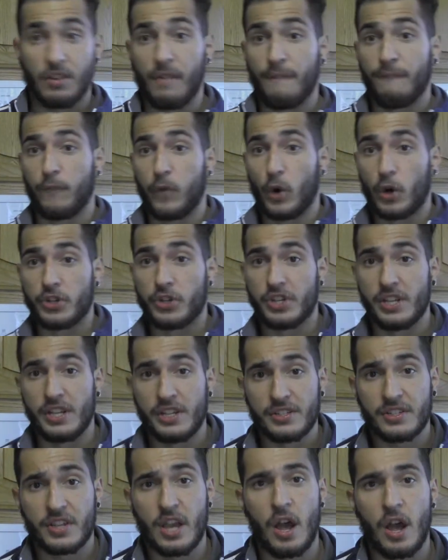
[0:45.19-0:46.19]

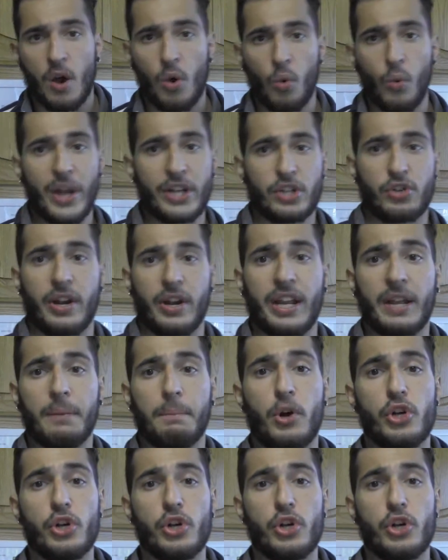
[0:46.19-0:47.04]
versus weight training,